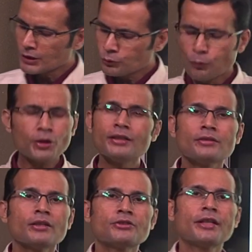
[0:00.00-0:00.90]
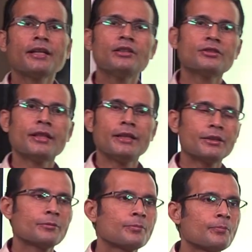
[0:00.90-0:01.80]
So what is steady
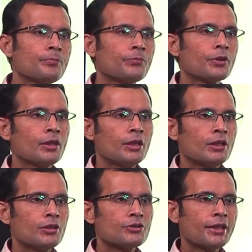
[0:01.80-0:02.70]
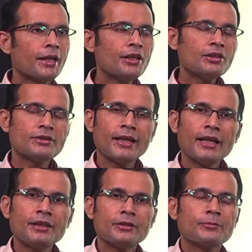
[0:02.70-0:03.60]
state? Steady
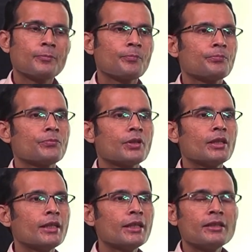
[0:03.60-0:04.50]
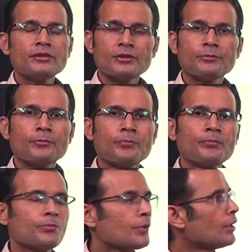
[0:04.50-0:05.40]
state is
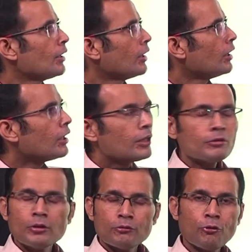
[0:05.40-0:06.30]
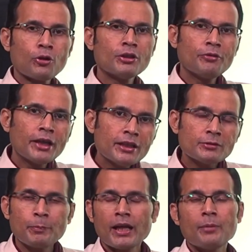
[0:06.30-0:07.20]
uh, for the
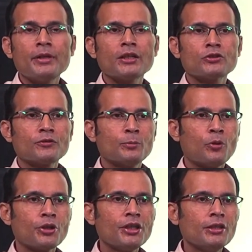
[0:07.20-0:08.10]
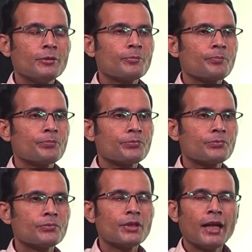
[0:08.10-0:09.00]
various parameters of the body
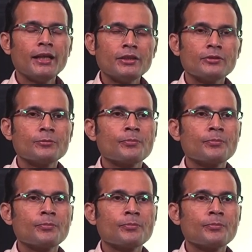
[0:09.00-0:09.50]
that